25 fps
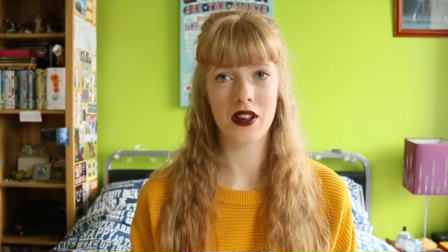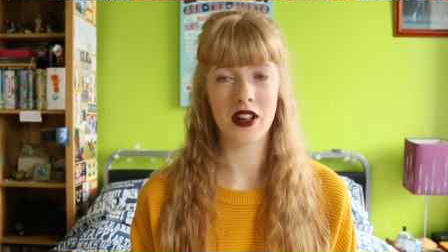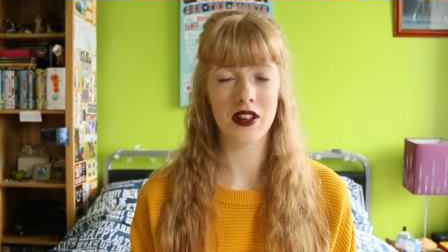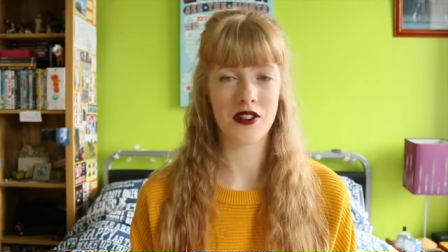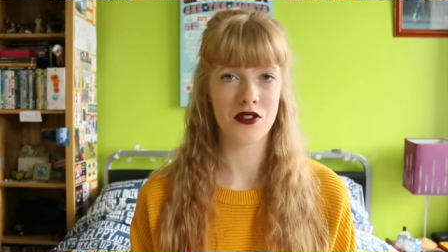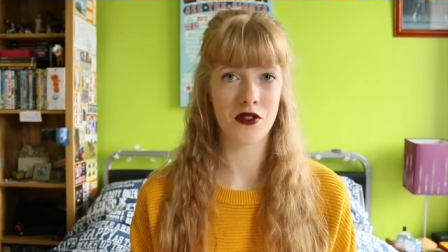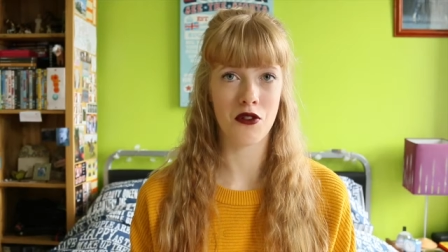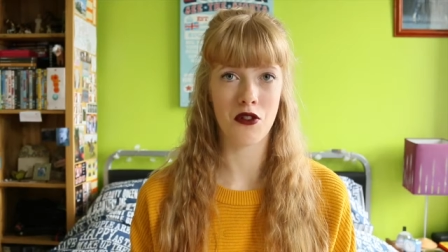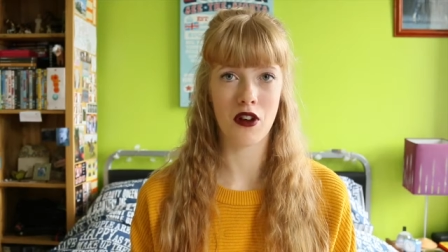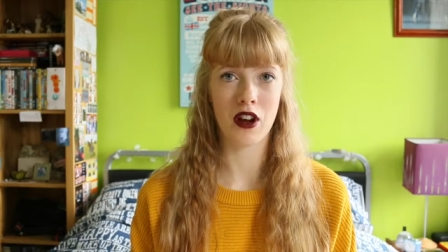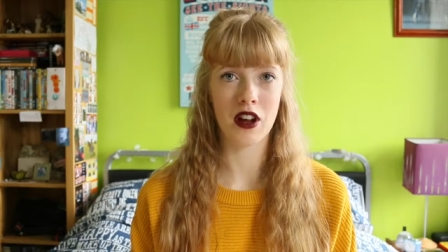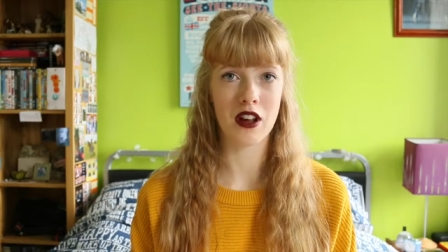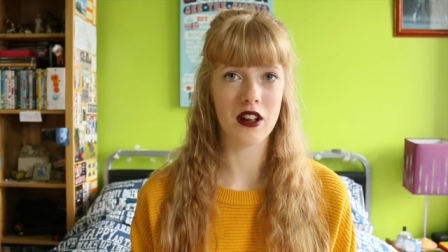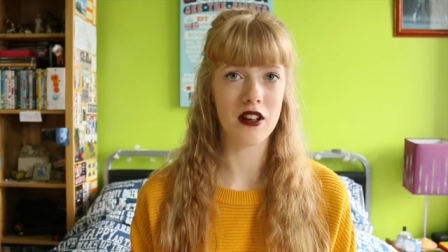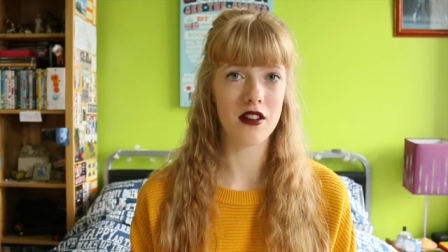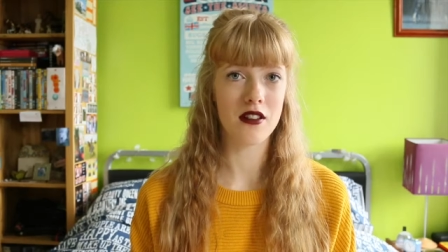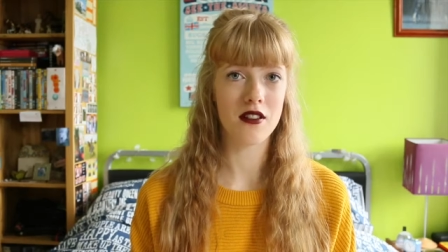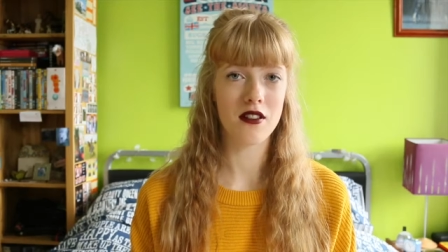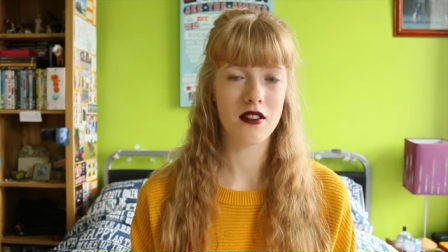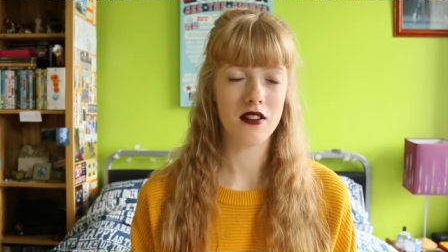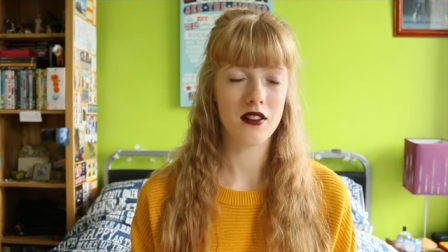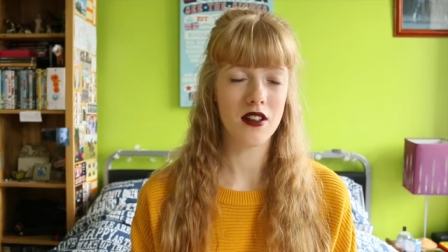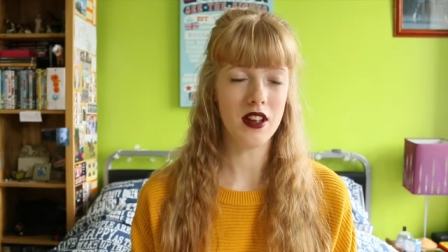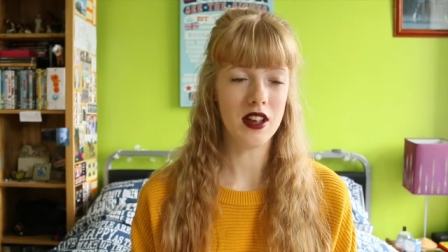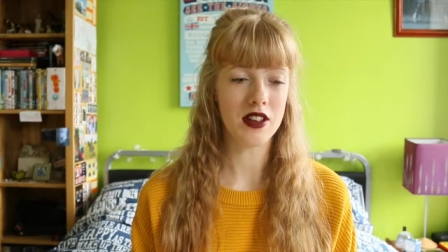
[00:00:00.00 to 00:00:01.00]
It's great.
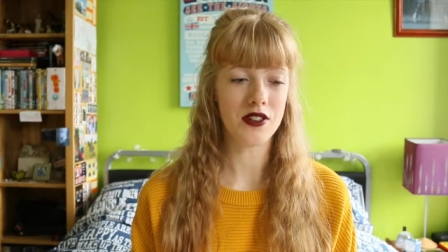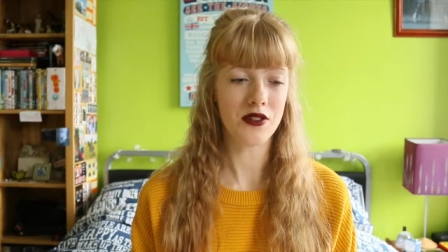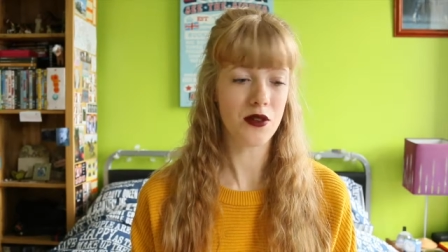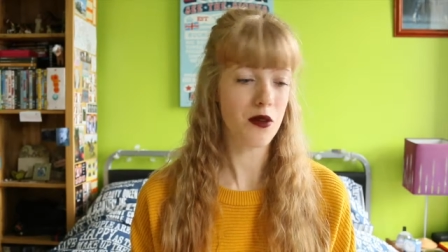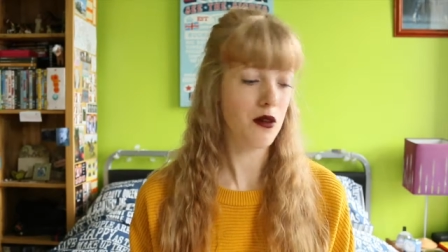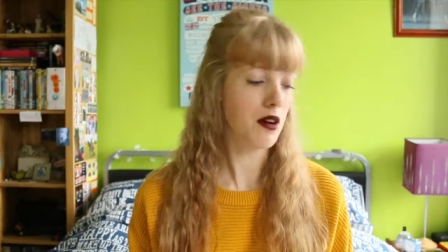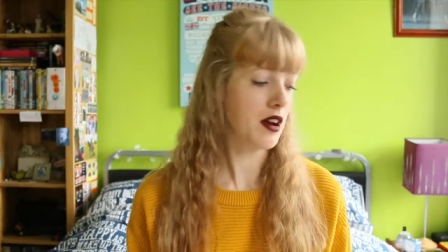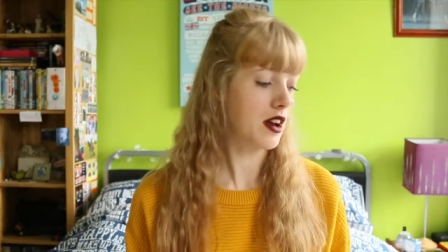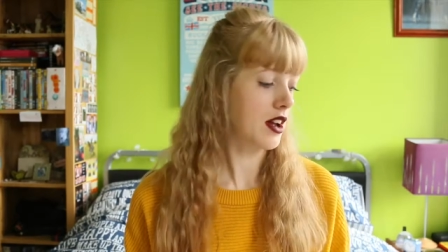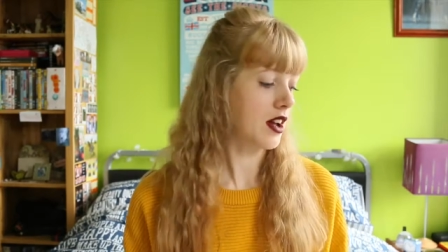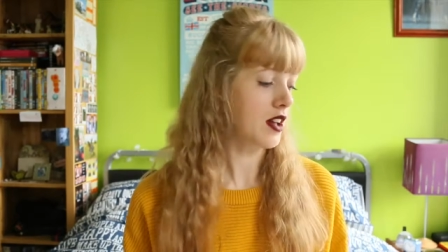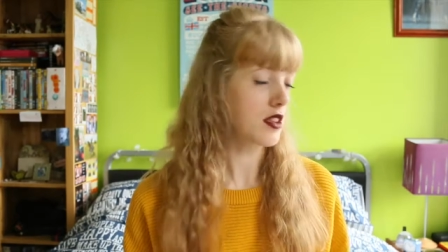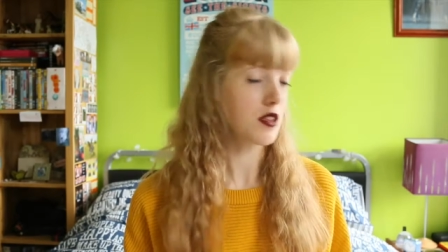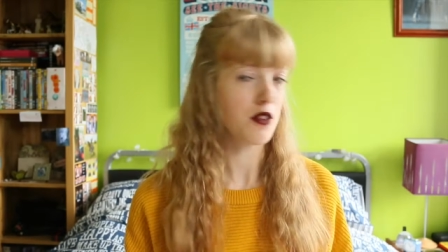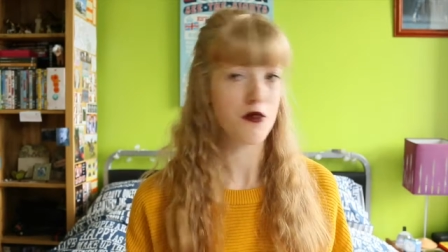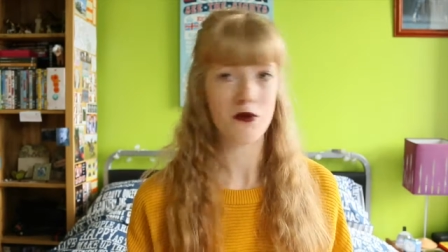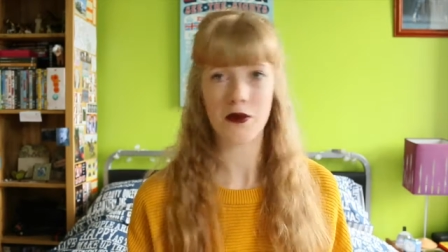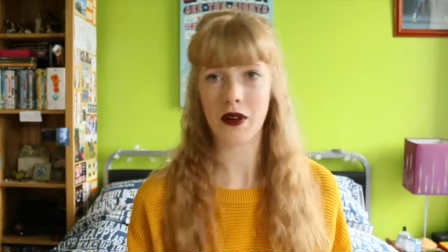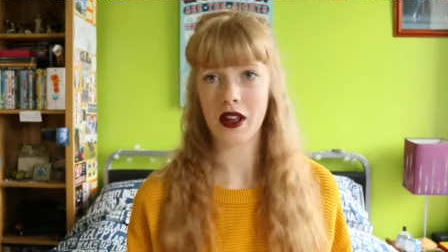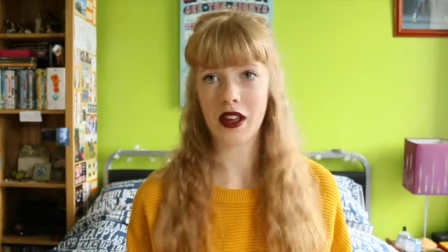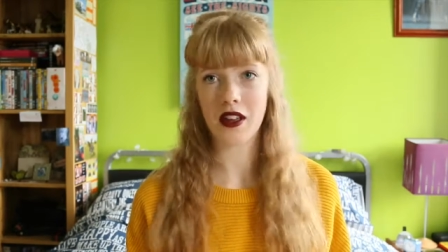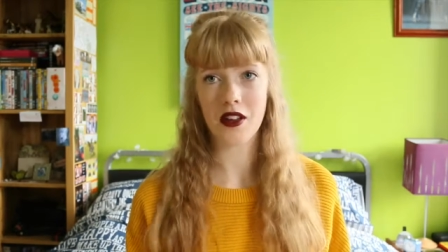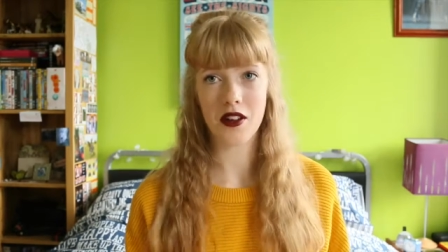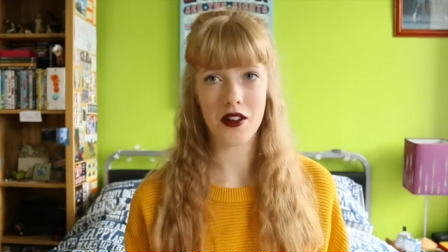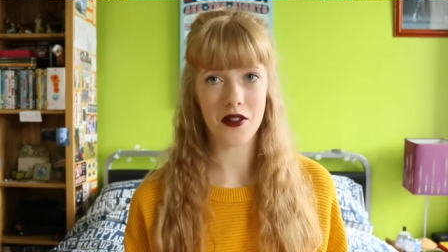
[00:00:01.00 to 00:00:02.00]
It's great. I love
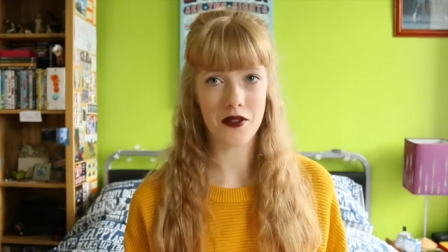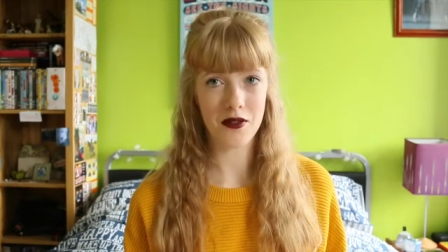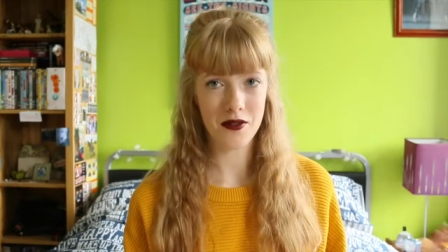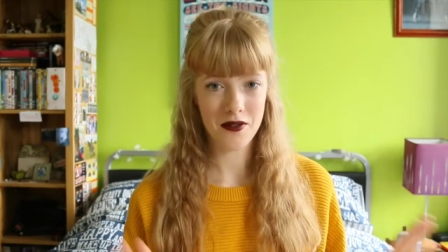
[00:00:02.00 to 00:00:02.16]
Bake Off.